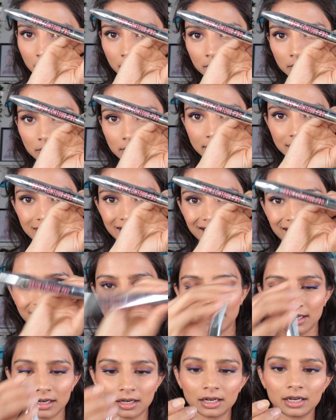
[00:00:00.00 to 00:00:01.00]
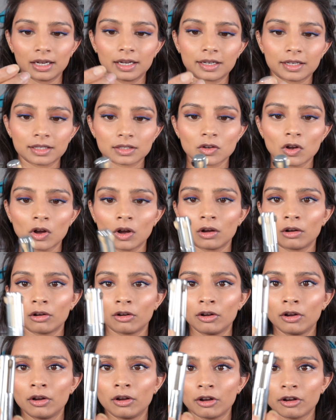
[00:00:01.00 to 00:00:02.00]
stick here, and it's got
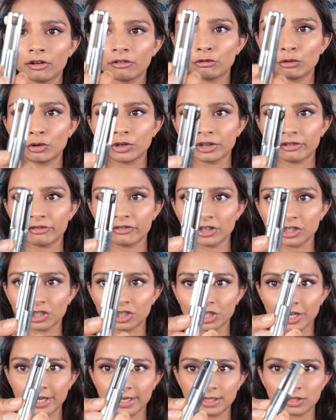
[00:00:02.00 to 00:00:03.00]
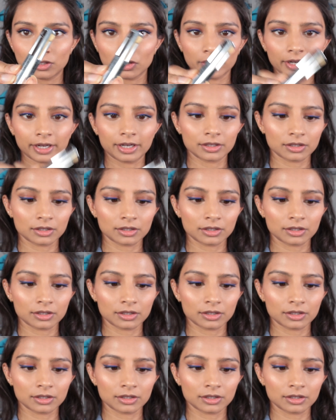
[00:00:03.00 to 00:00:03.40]
4 different shades on it.